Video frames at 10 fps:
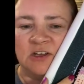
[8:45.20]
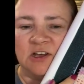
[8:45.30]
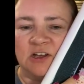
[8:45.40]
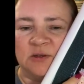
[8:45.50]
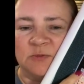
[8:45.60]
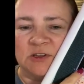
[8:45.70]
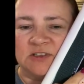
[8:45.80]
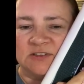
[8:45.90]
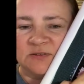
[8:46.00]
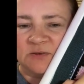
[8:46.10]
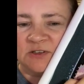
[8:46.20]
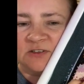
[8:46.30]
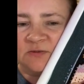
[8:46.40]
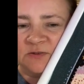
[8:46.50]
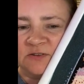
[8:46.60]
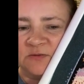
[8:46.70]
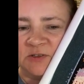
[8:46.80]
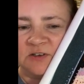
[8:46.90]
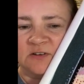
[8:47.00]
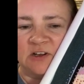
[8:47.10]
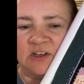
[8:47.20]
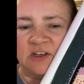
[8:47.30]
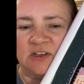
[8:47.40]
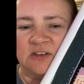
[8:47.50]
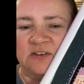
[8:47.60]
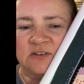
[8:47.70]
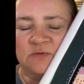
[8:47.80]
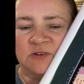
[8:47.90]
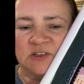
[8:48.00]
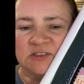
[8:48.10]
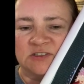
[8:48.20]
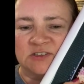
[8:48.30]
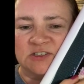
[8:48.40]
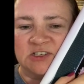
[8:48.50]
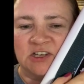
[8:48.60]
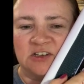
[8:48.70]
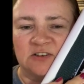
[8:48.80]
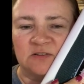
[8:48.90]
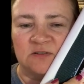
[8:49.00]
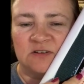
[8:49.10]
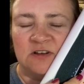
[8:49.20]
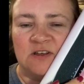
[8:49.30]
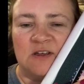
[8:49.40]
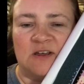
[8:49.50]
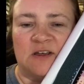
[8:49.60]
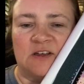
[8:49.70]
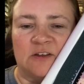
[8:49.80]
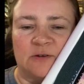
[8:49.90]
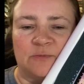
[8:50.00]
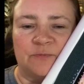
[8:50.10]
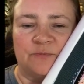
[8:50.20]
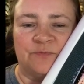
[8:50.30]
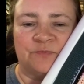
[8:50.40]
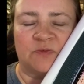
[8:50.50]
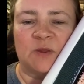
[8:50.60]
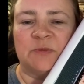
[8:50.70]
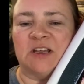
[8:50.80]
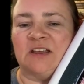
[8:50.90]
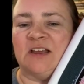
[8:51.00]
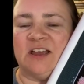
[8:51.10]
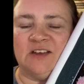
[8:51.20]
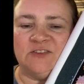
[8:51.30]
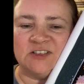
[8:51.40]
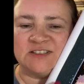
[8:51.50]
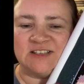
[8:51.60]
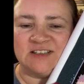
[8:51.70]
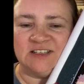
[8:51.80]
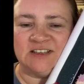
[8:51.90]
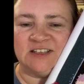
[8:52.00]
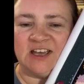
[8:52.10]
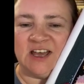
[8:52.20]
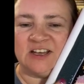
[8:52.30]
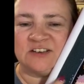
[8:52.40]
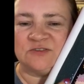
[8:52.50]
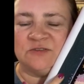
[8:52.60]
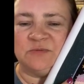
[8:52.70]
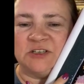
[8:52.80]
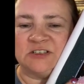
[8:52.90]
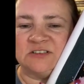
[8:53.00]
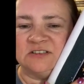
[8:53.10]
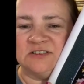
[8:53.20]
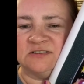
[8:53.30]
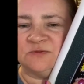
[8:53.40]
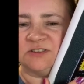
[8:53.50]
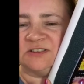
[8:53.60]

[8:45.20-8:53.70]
And this is probably supposed to be gray because it's a shadow. But I haven't seen like the actual picture this was